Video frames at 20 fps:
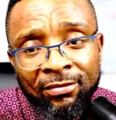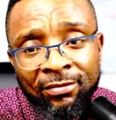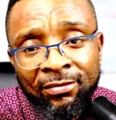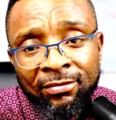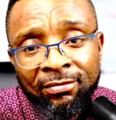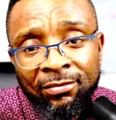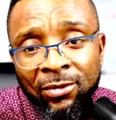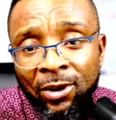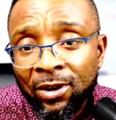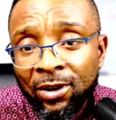
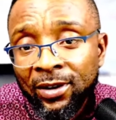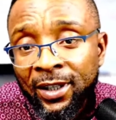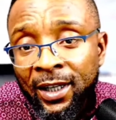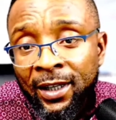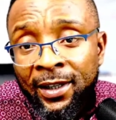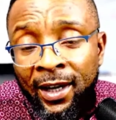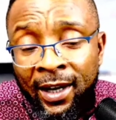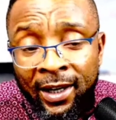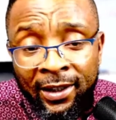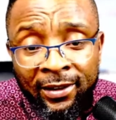But
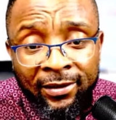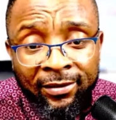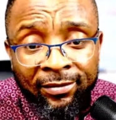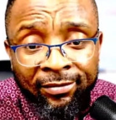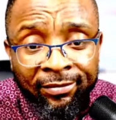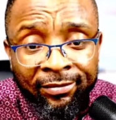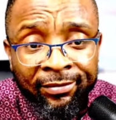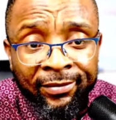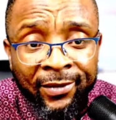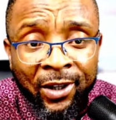again,
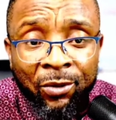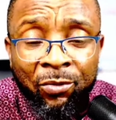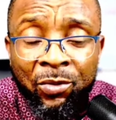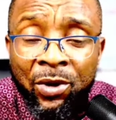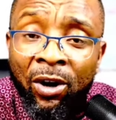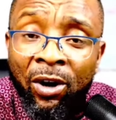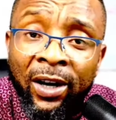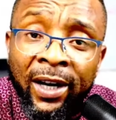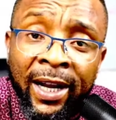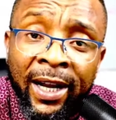we all
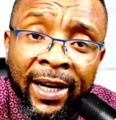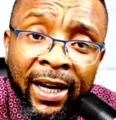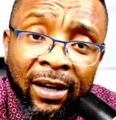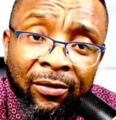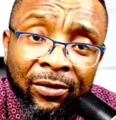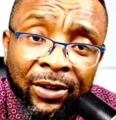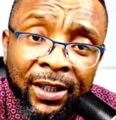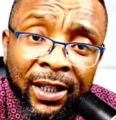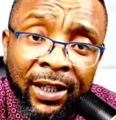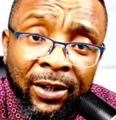learn every
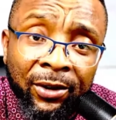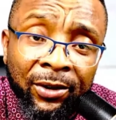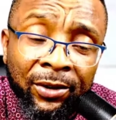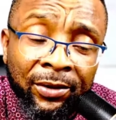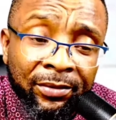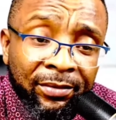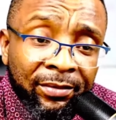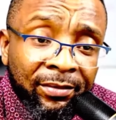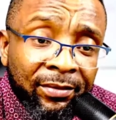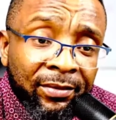day.
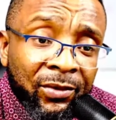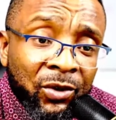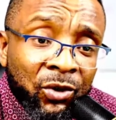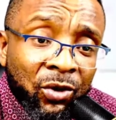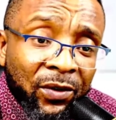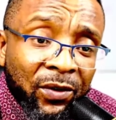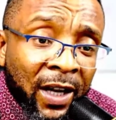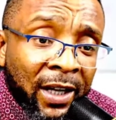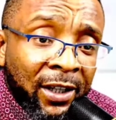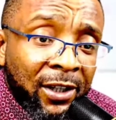So
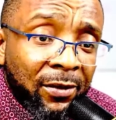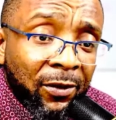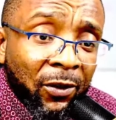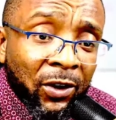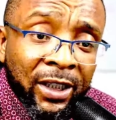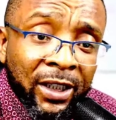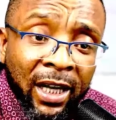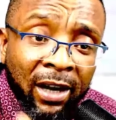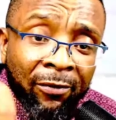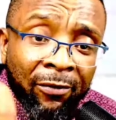thanks for the
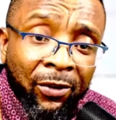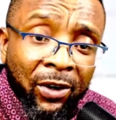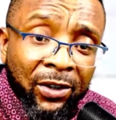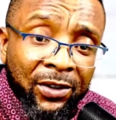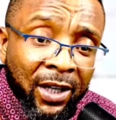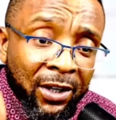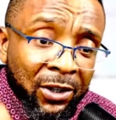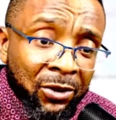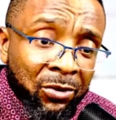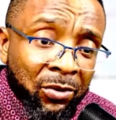effort
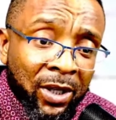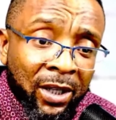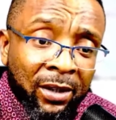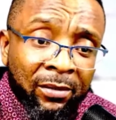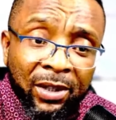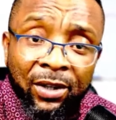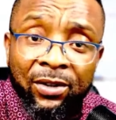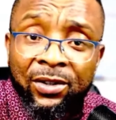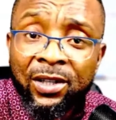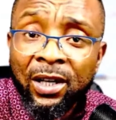as well,
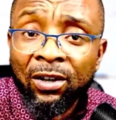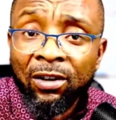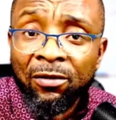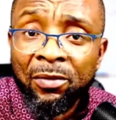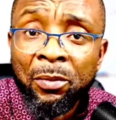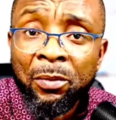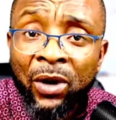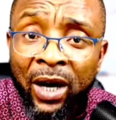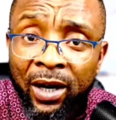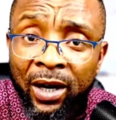because a lot of people
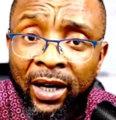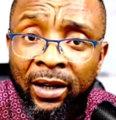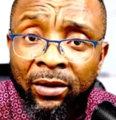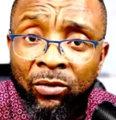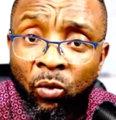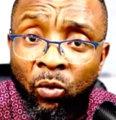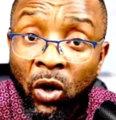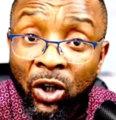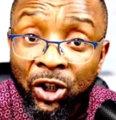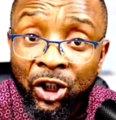are
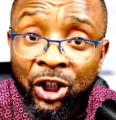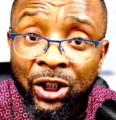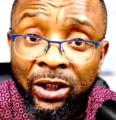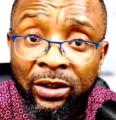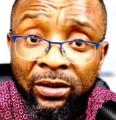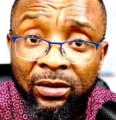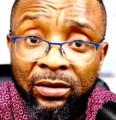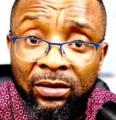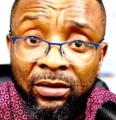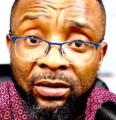watching.
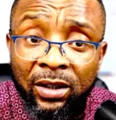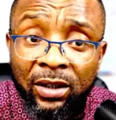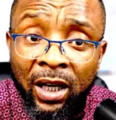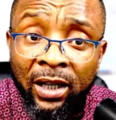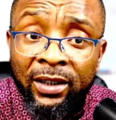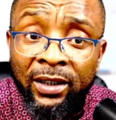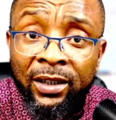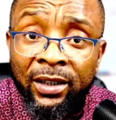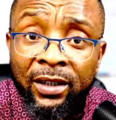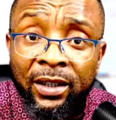And
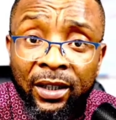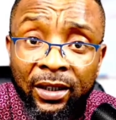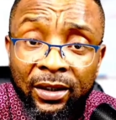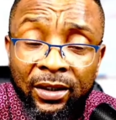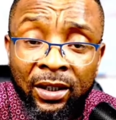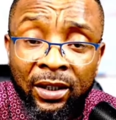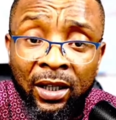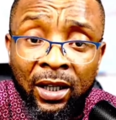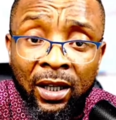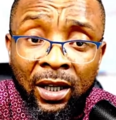indeed,
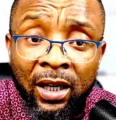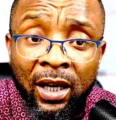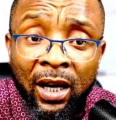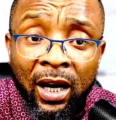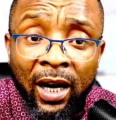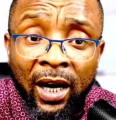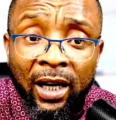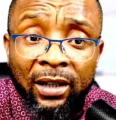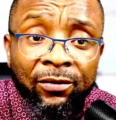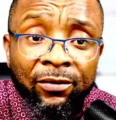I
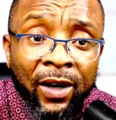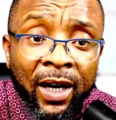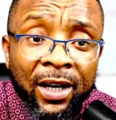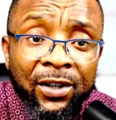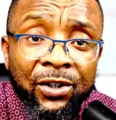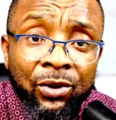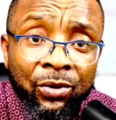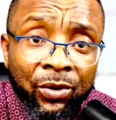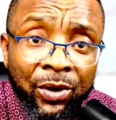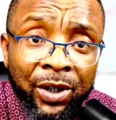advise
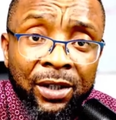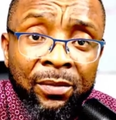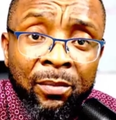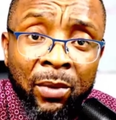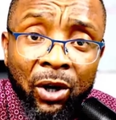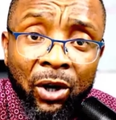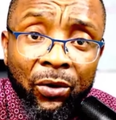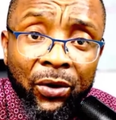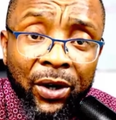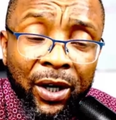you read more,
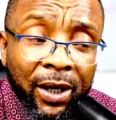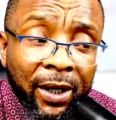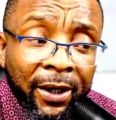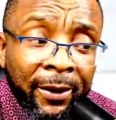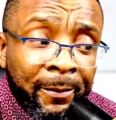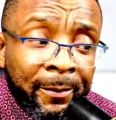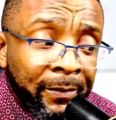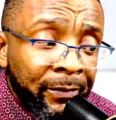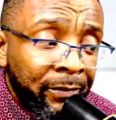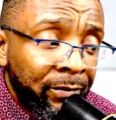okay?
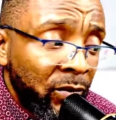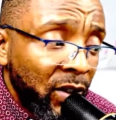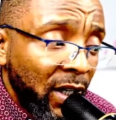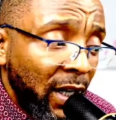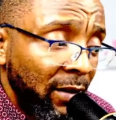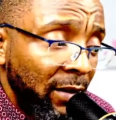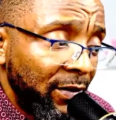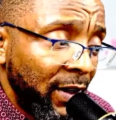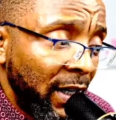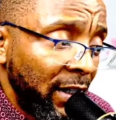And
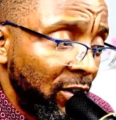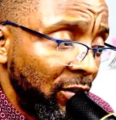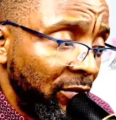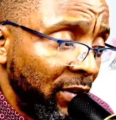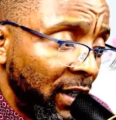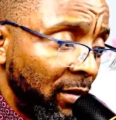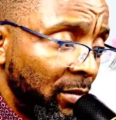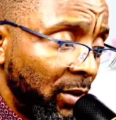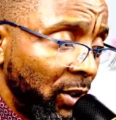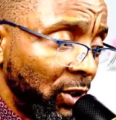thank you very
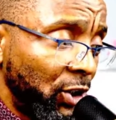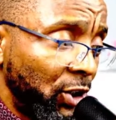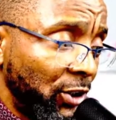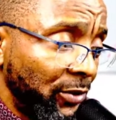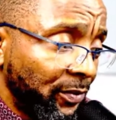much.